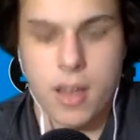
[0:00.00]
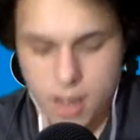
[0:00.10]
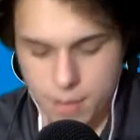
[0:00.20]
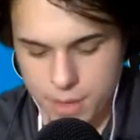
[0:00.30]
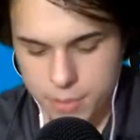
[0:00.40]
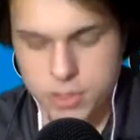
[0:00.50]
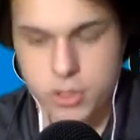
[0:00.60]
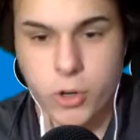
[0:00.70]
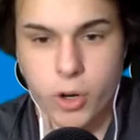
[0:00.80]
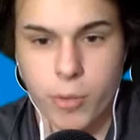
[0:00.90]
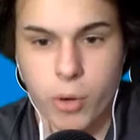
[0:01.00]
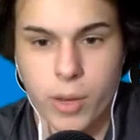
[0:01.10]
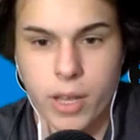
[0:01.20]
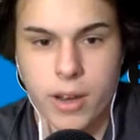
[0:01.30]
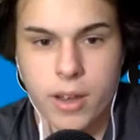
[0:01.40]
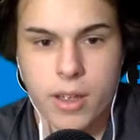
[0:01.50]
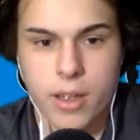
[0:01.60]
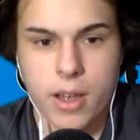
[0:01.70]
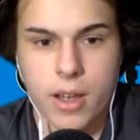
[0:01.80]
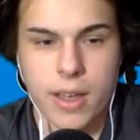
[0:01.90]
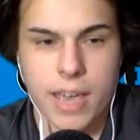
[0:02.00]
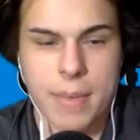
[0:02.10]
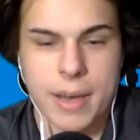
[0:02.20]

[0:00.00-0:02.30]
That was the Sugar Bowl win game.